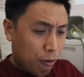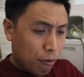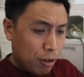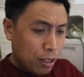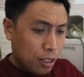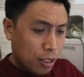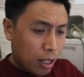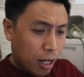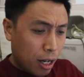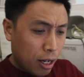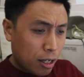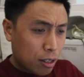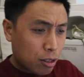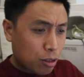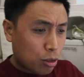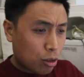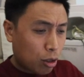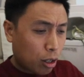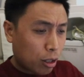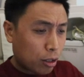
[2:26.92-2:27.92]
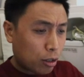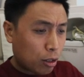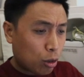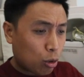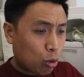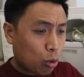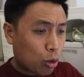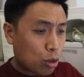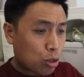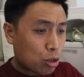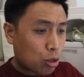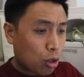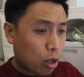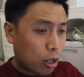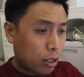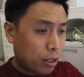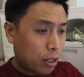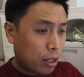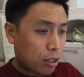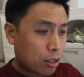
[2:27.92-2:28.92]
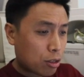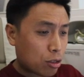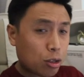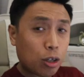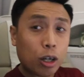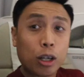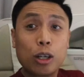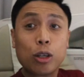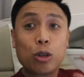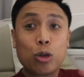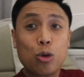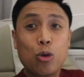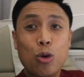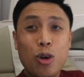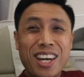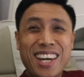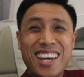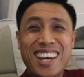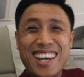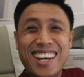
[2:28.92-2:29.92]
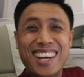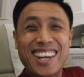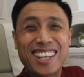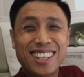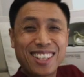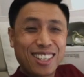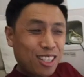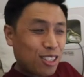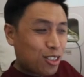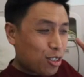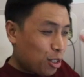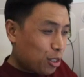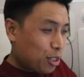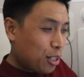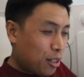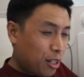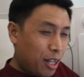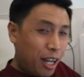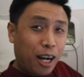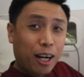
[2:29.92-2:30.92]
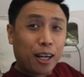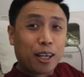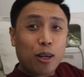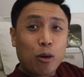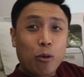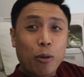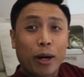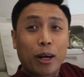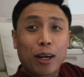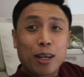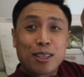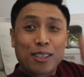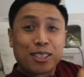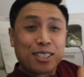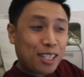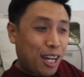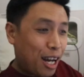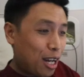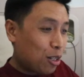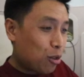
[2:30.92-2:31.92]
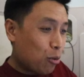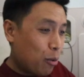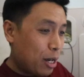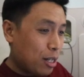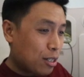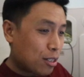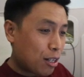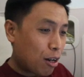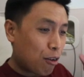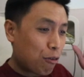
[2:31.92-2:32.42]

Vistaland has started to consolidate, has started to hit a certain area where it's sideways.